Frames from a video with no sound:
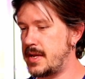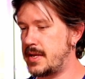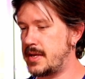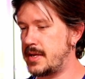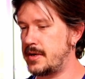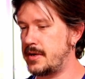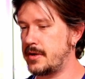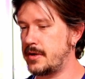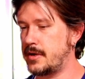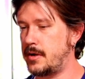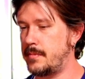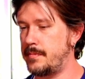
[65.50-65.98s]

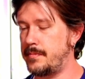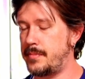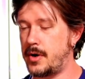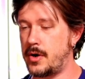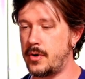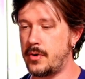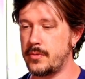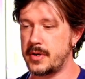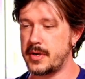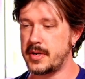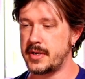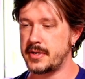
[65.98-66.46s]
it a
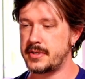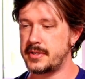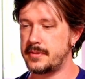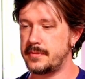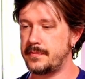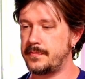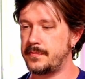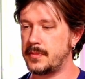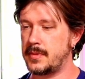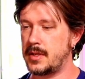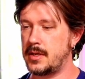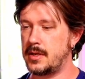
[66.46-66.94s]
component.
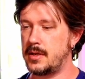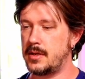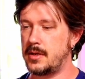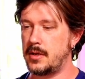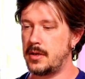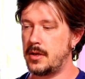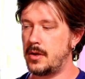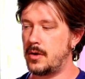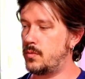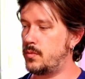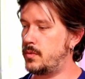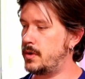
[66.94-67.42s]

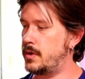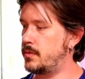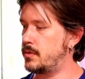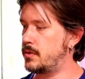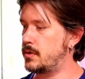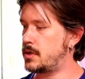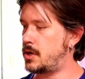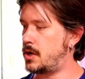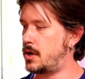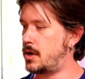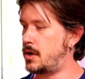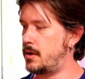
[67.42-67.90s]
We
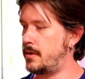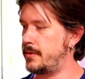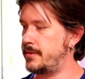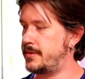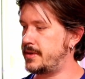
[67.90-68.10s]
will call